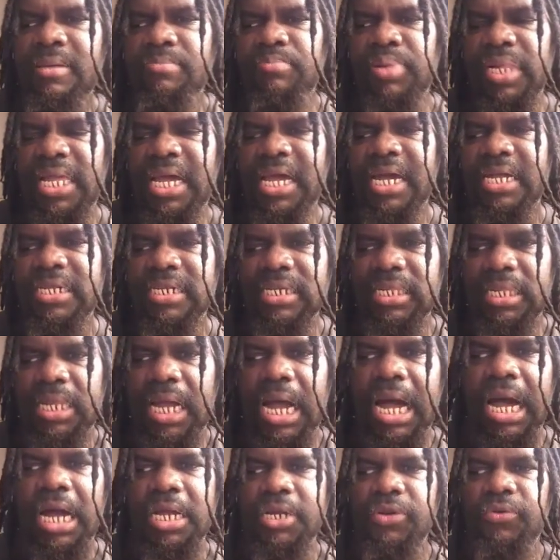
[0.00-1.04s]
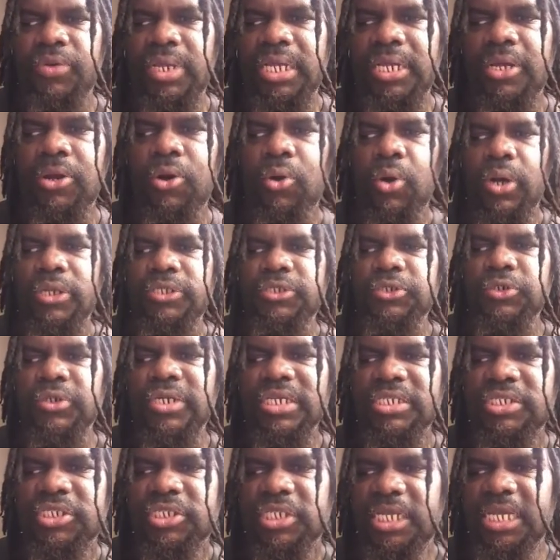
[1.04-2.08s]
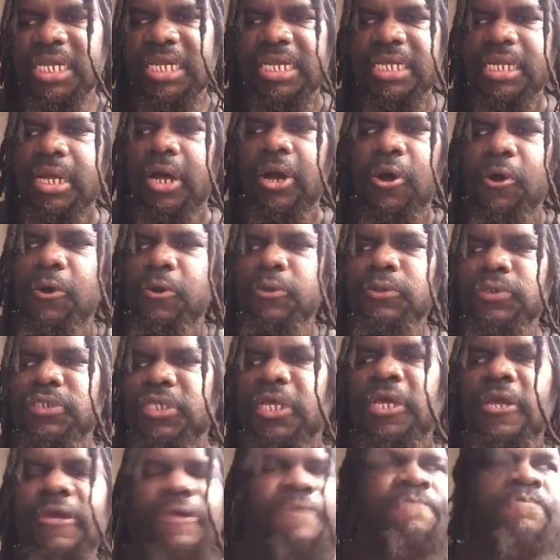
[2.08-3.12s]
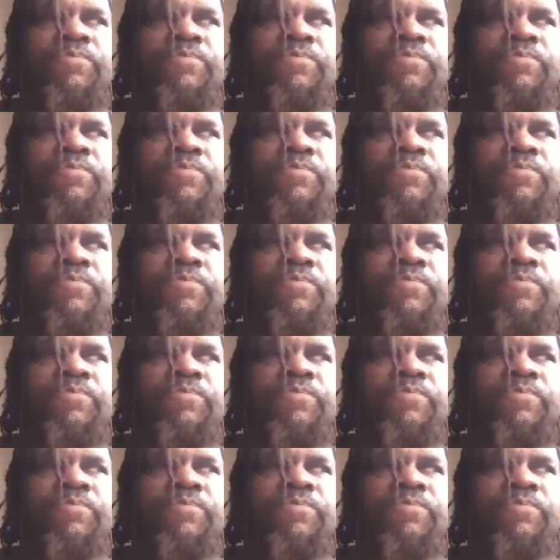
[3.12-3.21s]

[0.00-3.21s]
playing the lottery, going to casinos,